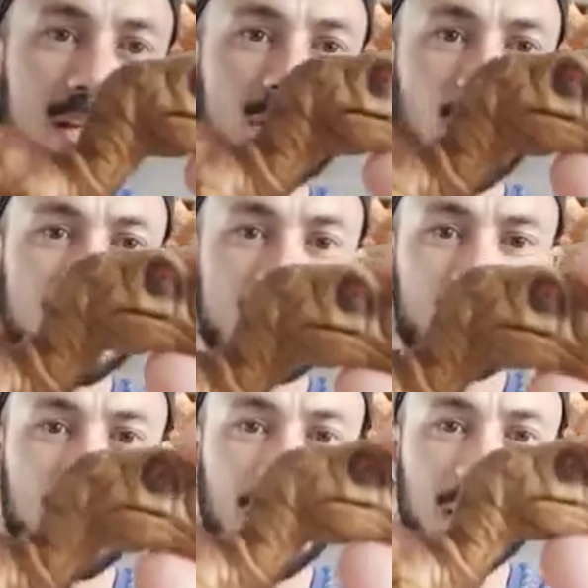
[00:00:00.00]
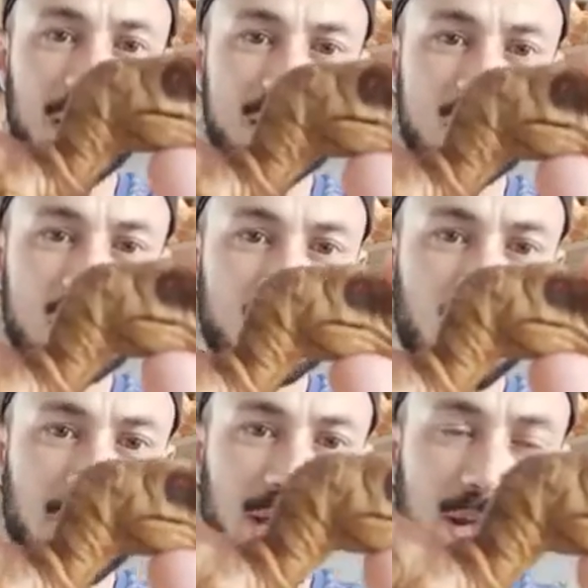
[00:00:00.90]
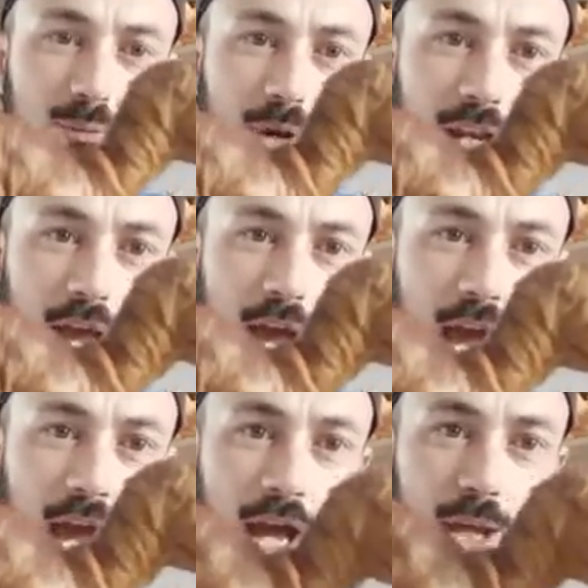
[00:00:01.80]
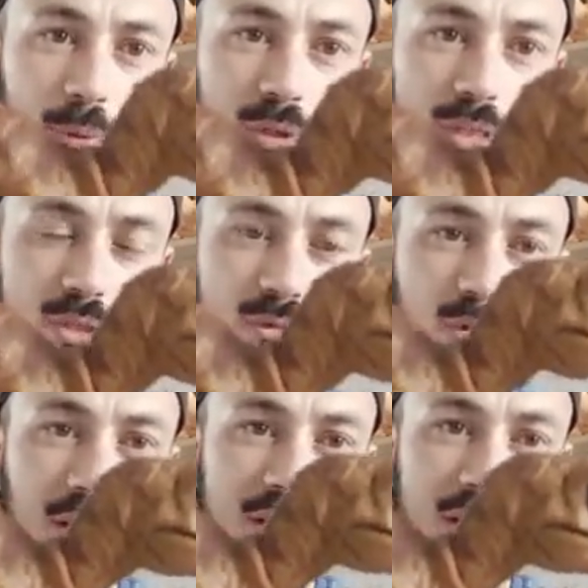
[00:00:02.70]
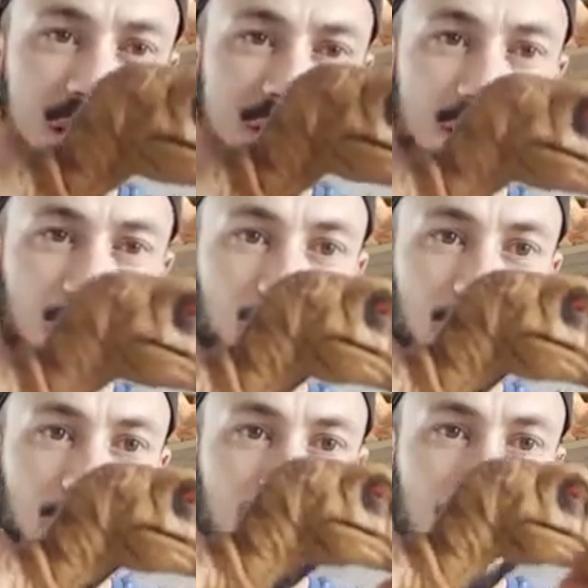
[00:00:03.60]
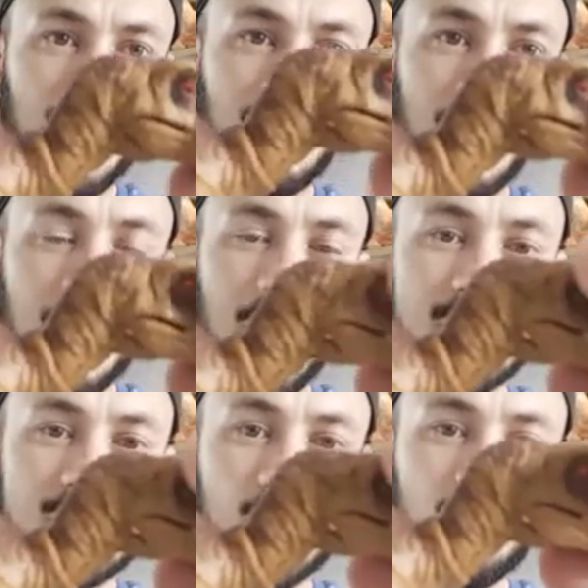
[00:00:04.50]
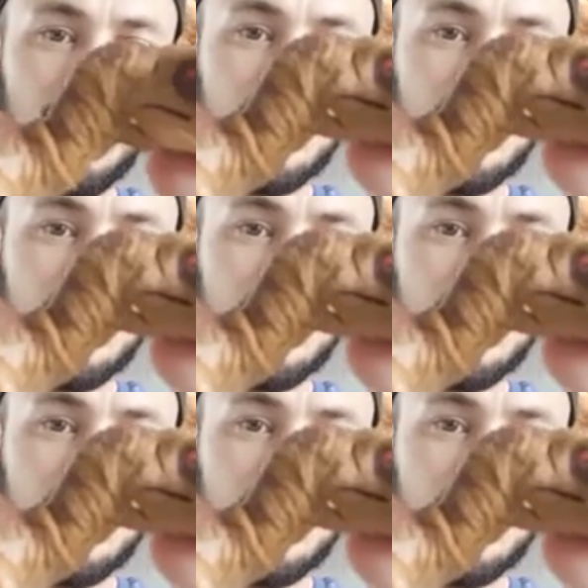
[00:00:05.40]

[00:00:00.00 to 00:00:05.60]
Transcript: He's got this really nice striking red eye, which really stands out really well. And he's got a